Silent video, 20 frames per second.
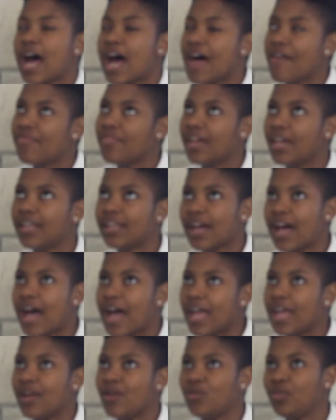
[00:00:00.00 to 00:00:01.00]
And then
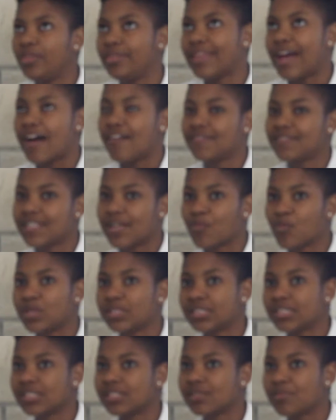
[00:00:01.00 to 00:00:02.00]
I left and
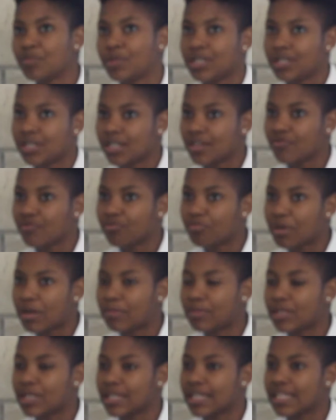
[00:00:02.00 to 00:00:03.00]
went to the Dominican
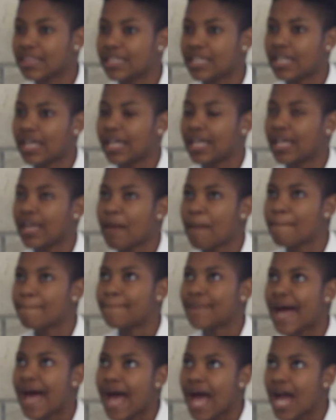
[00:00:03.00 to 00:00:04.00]
Republic. And then I came
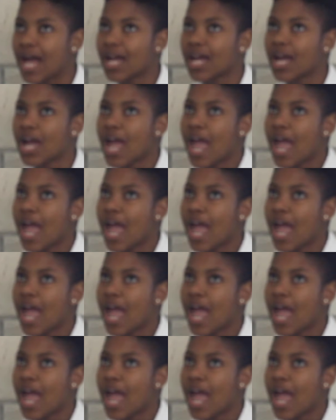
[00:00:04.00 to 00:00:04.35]
back.